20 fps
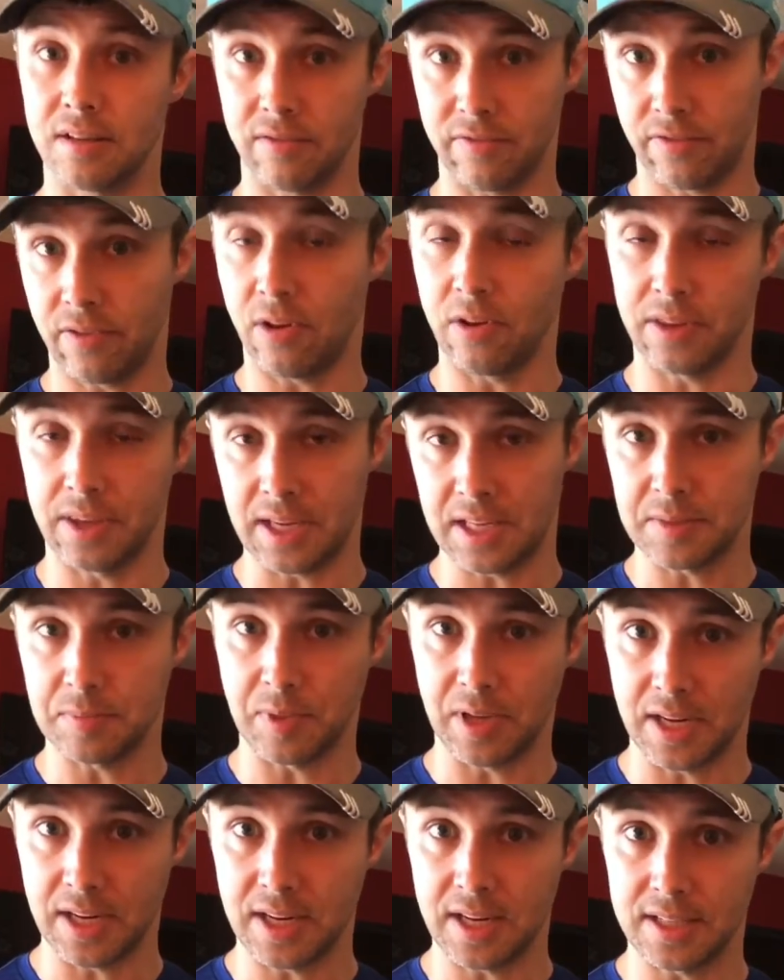of all the
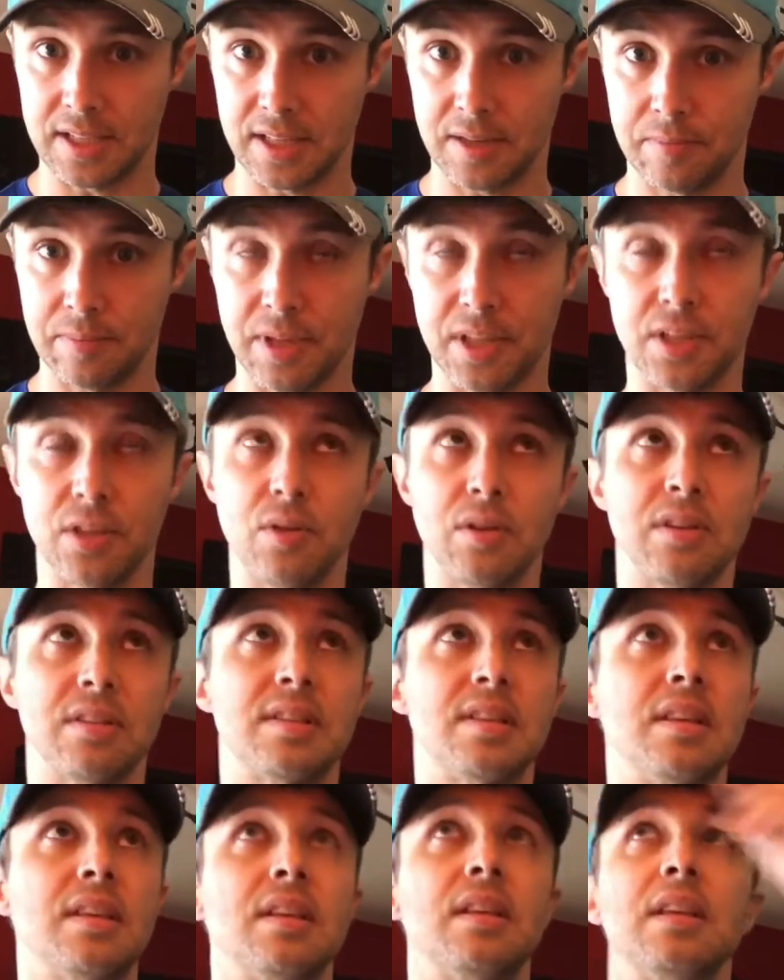explaining I did, but you can
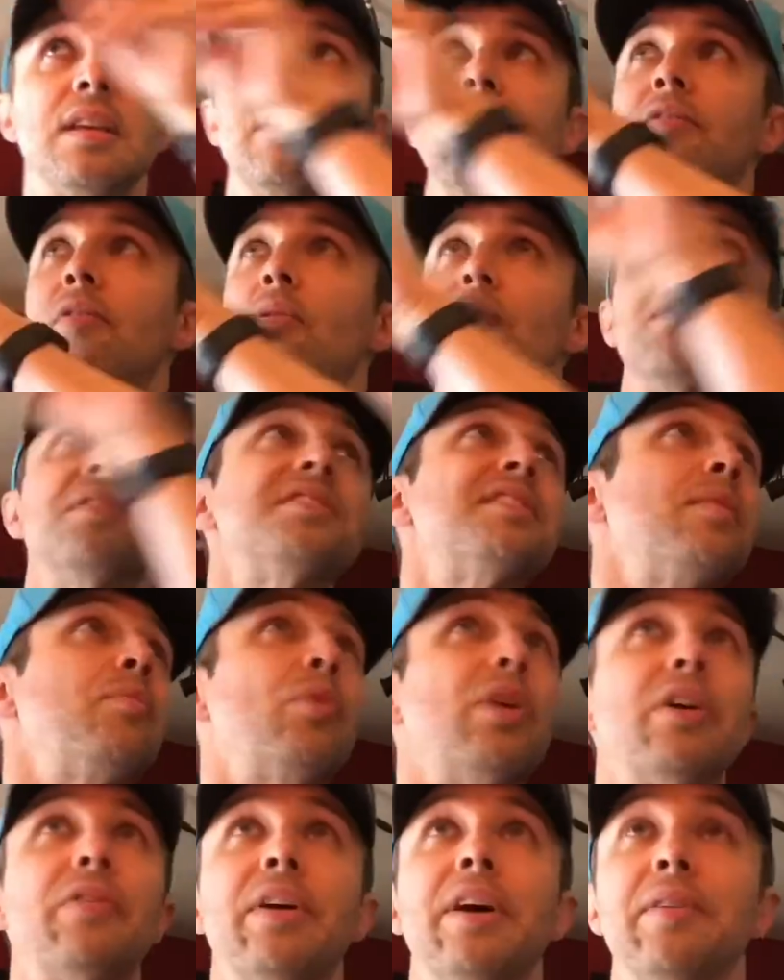see the link for it
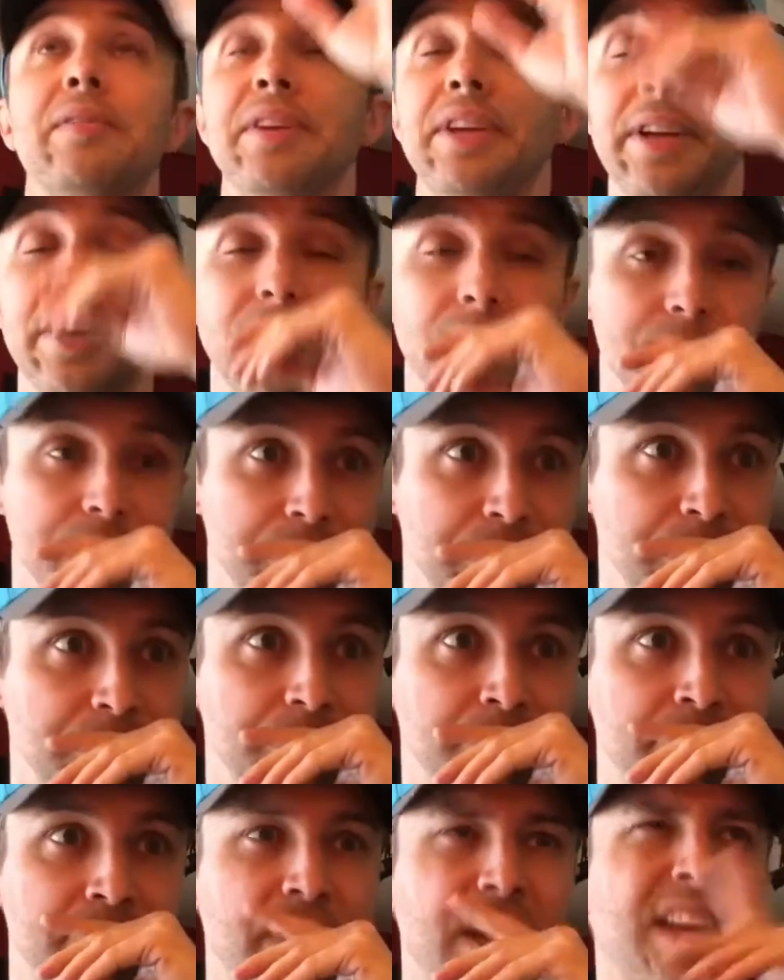somewhere around here.
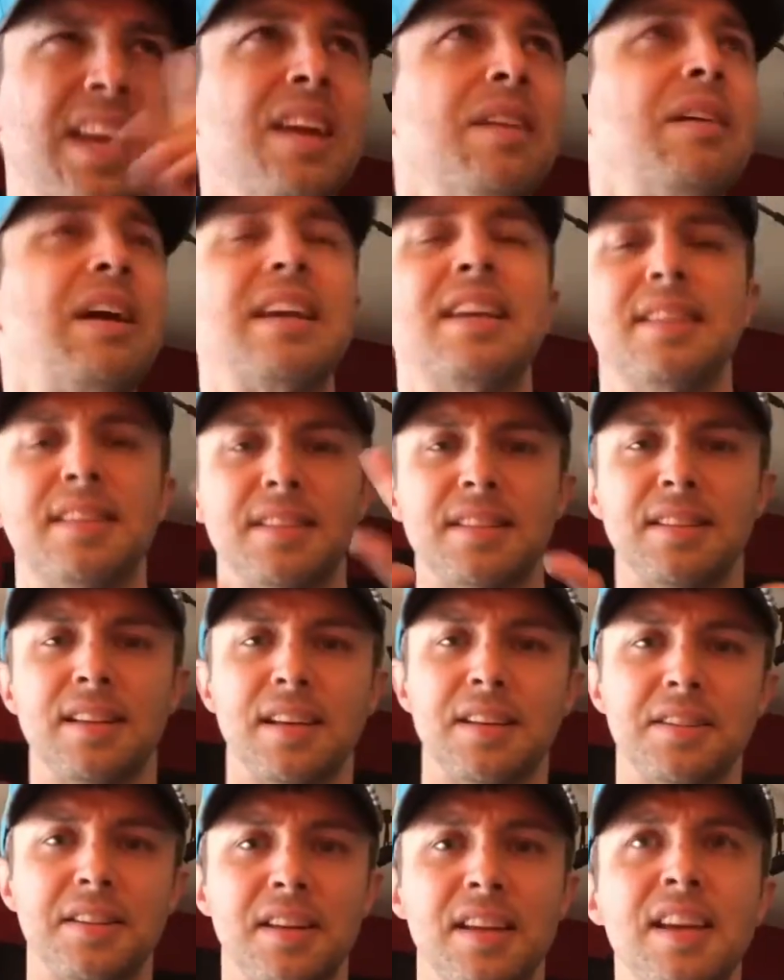I get
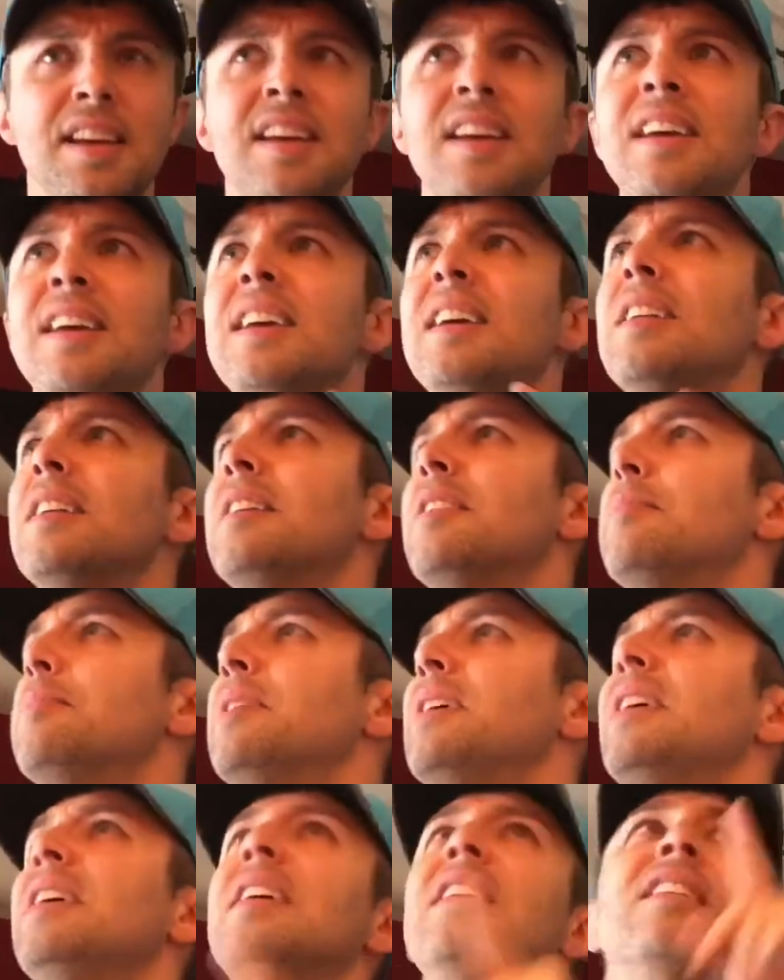dyslexic. It'll either
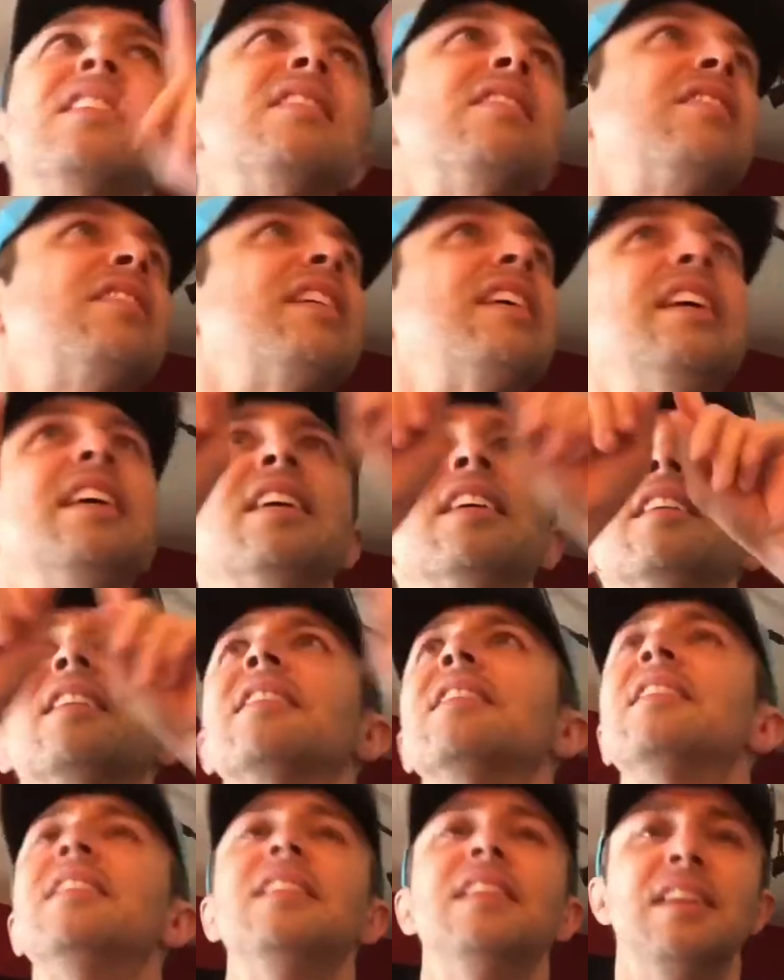be here or
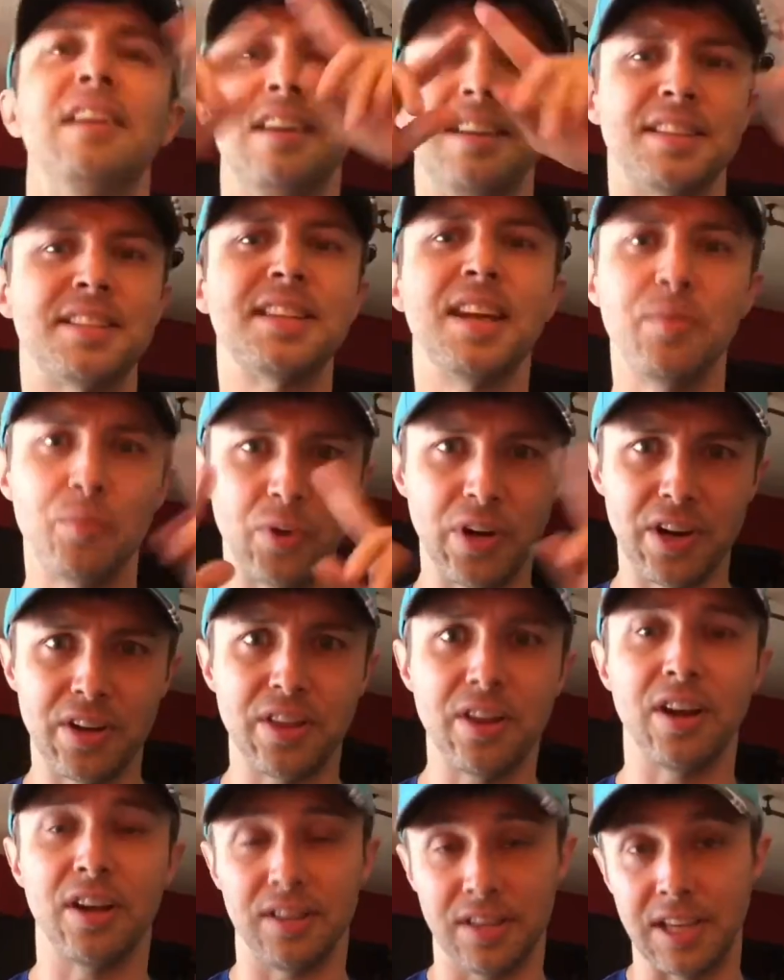here.
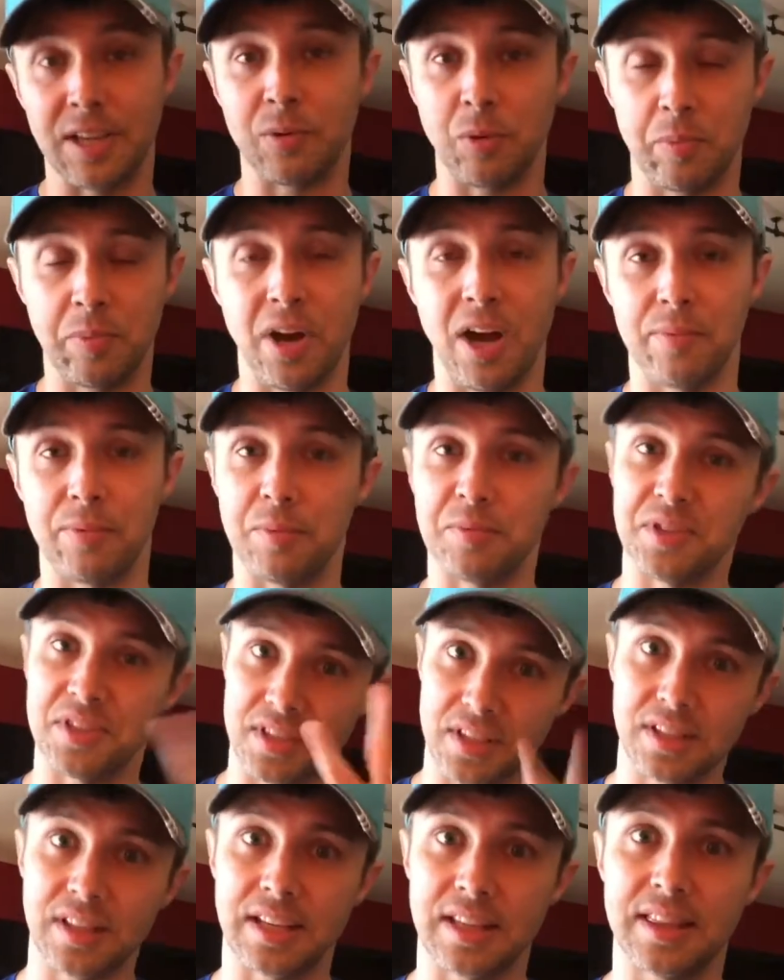Somewhere a link will pop up.
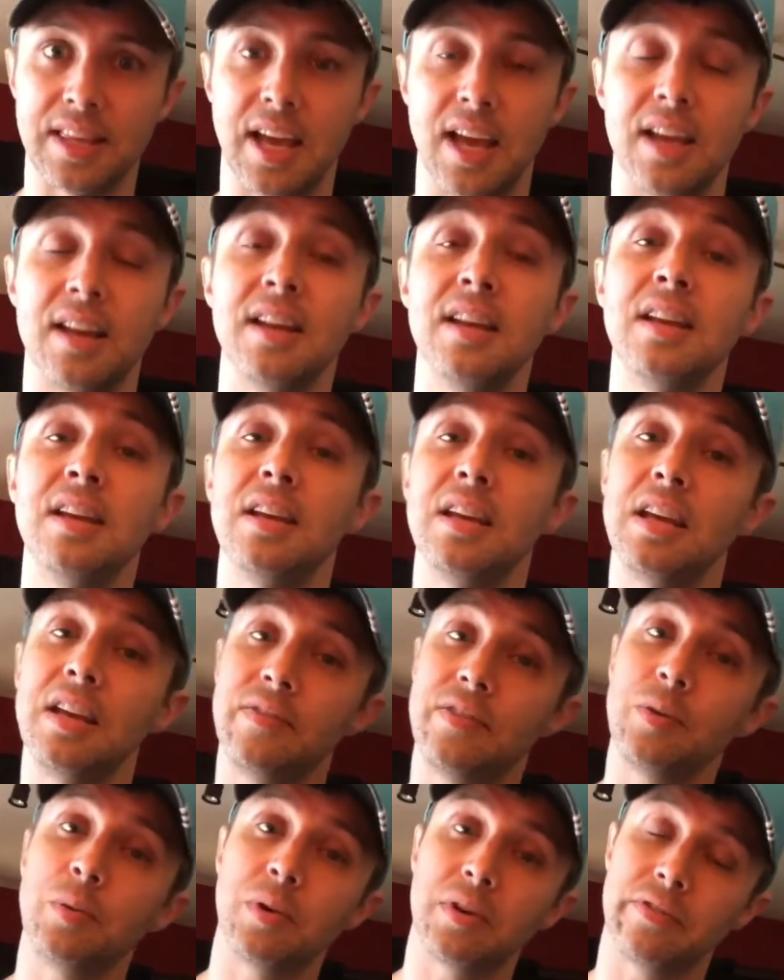Just click that
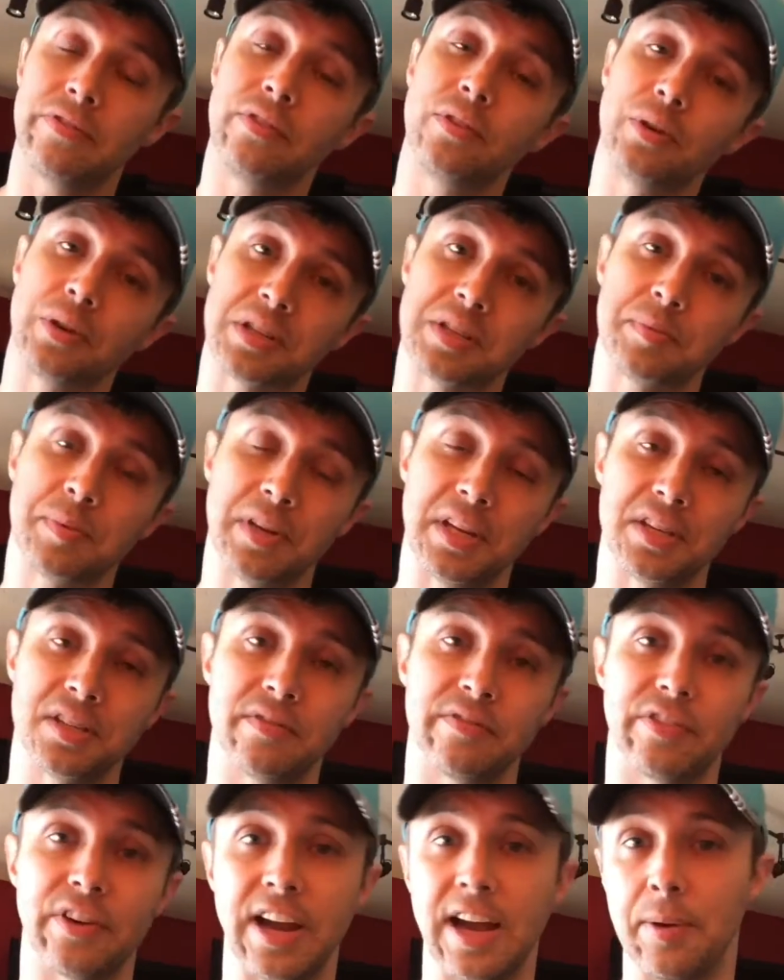if you want a fuller
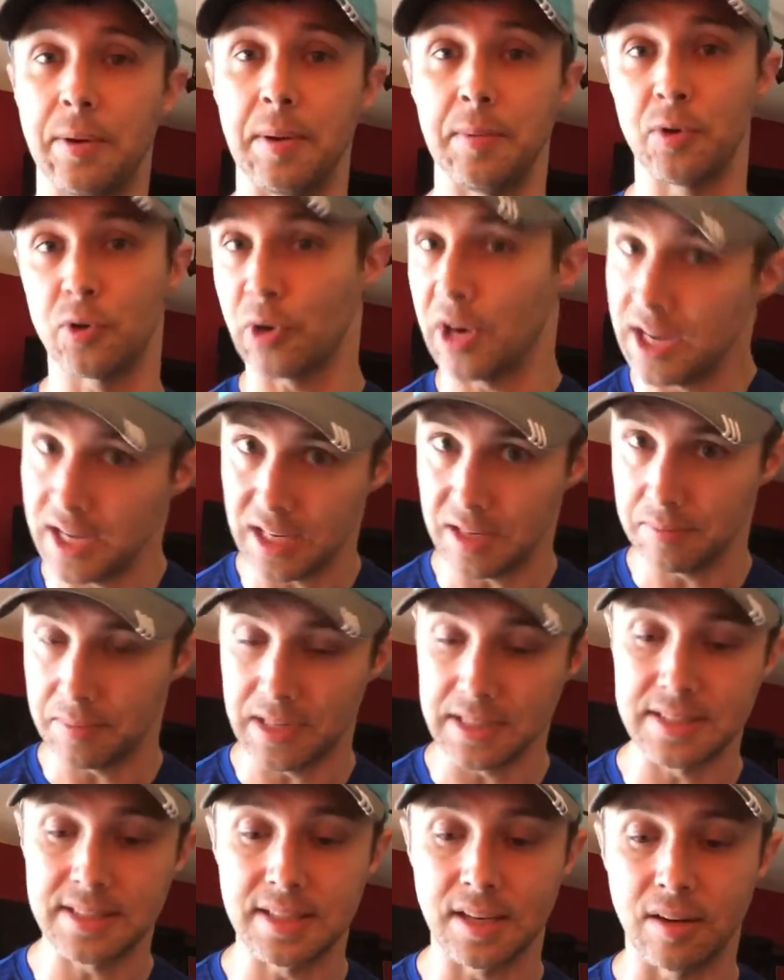explanation for how I'm grading
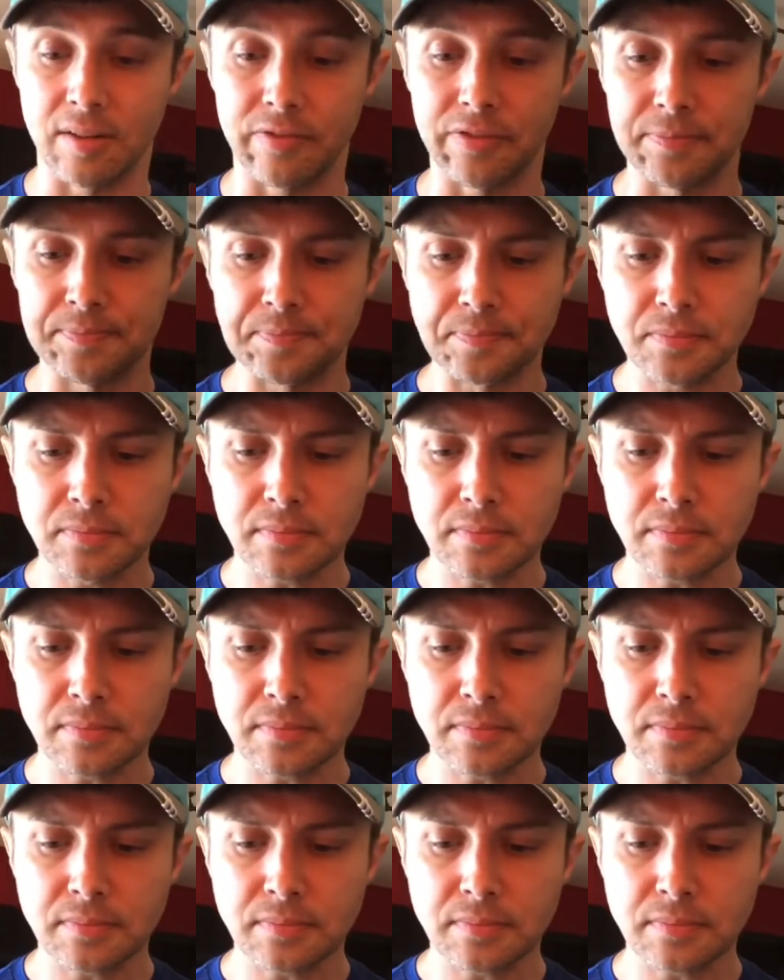myself.